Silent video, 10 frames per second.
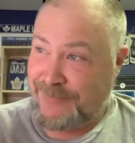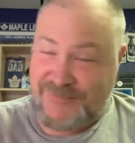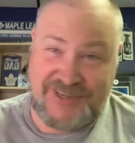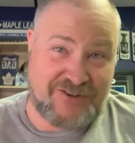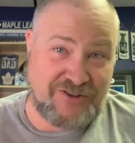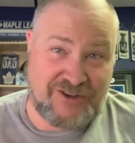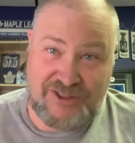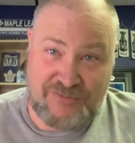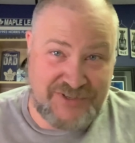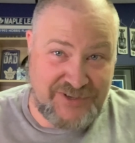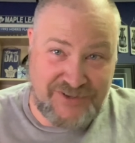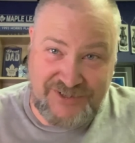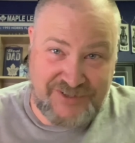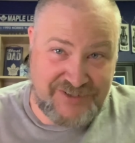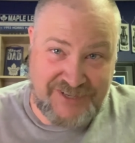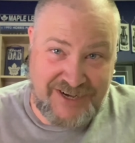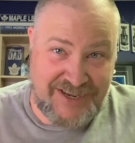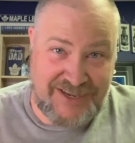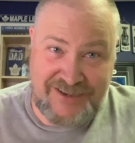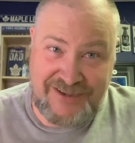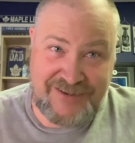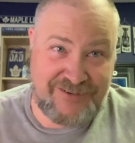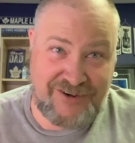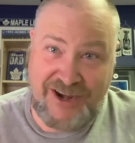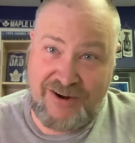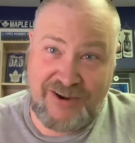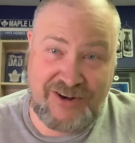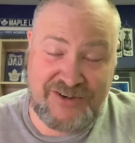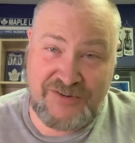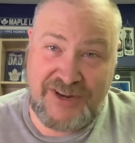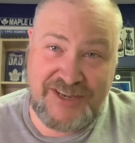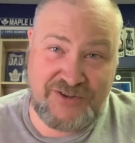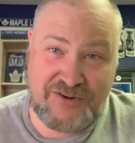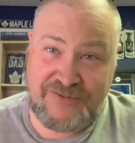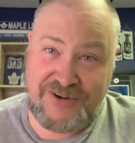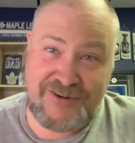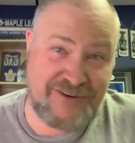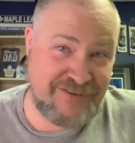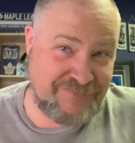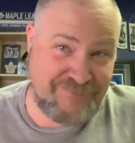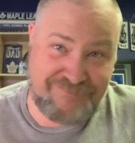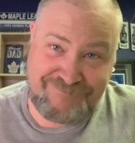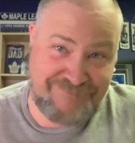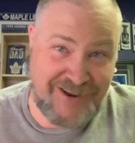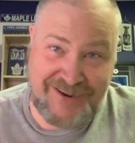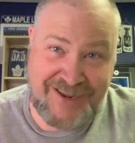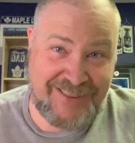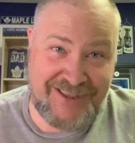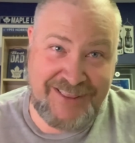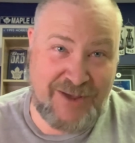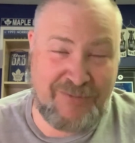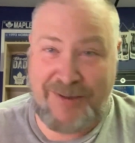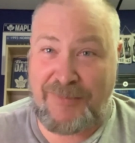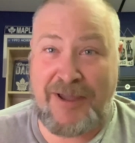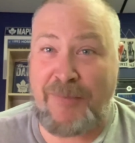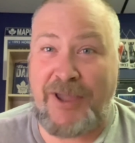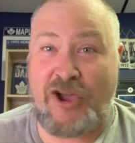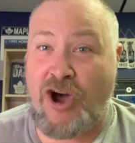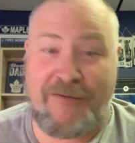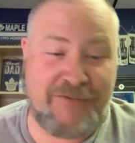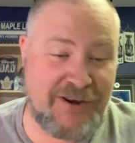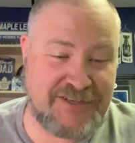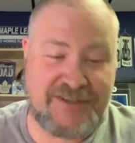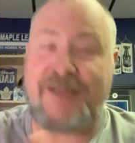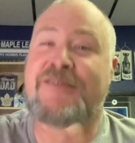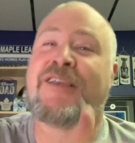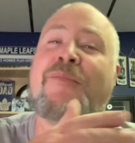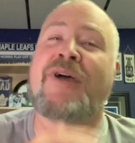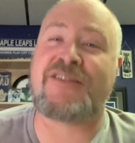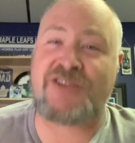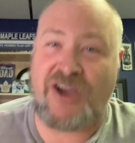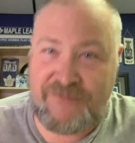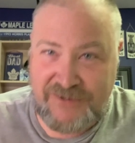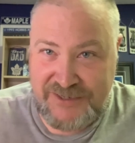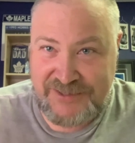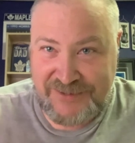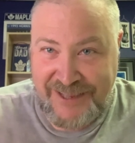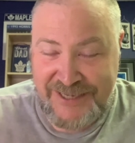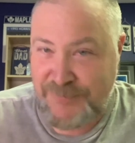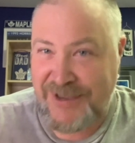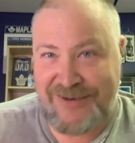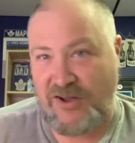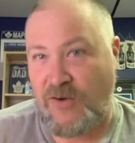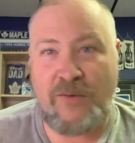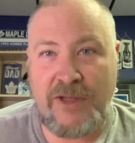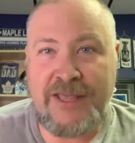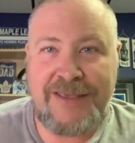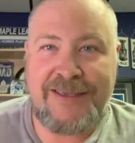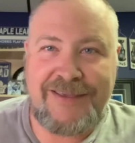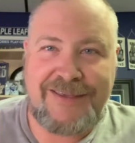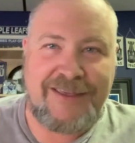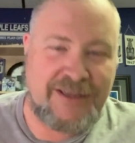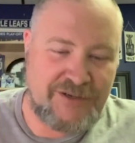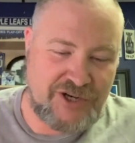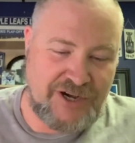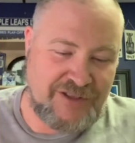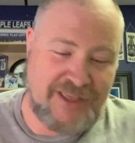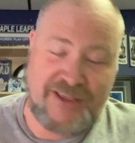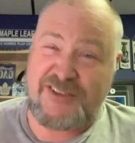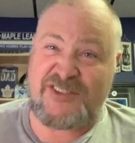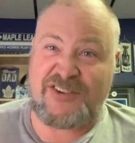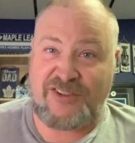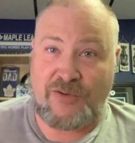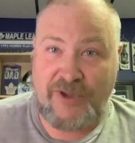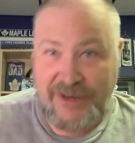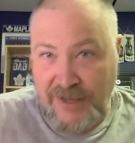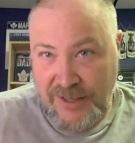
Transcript: Take a look at the results today. You're carrying it 2 days over. I like that one. Am I confident? Am I as confident as the last bet? No. Johnny Clayton can certainly win.